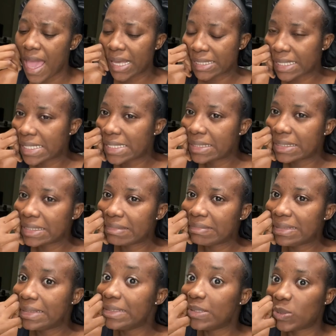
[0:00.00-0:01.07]
I was like, you know what?
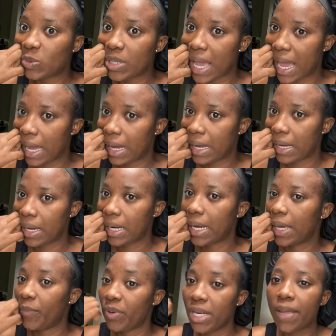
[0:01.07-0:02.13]
We
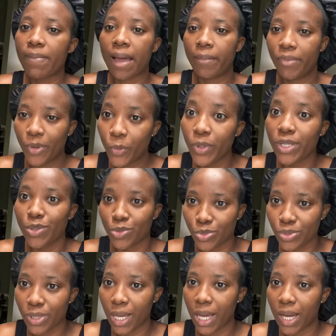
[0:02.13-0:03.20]
need barbecue. We need
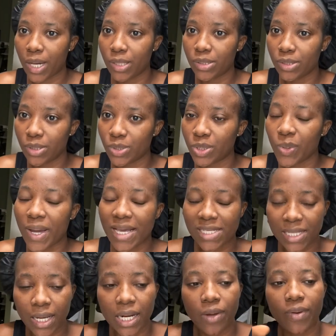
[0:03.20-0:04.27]
suya. You know, so I
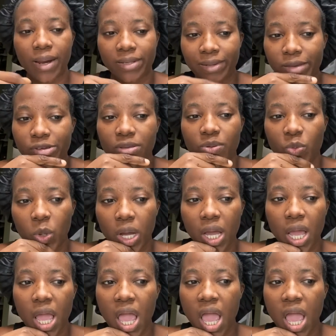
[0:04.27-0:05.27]
sat down and I said, like, you know what?